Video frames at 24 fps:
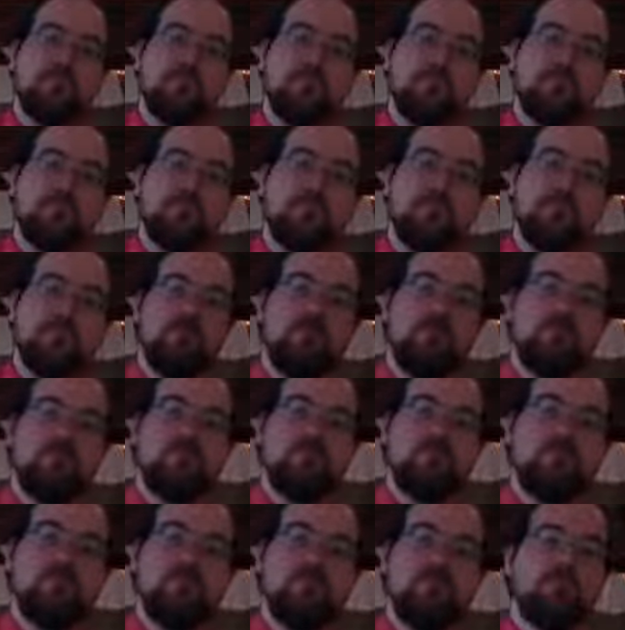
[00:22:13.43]

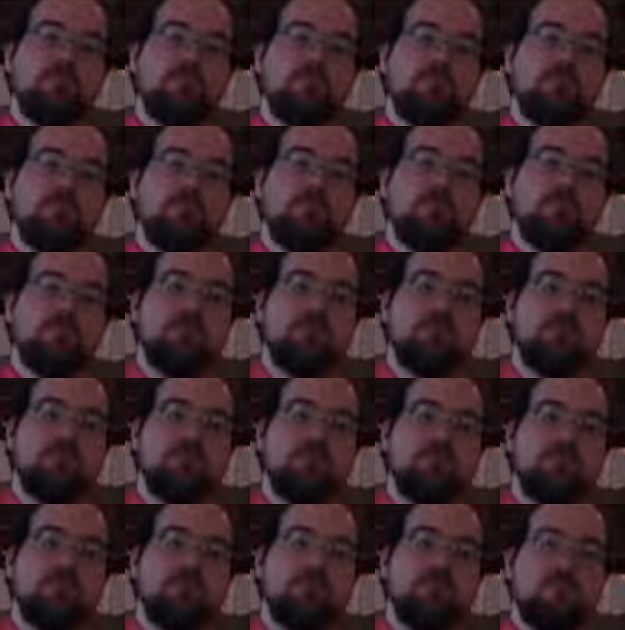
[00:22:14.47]

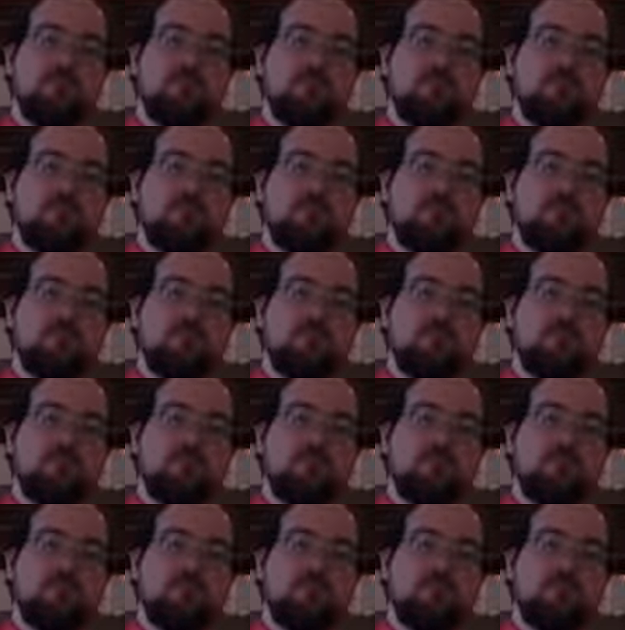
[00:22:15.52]
Nobody speaks.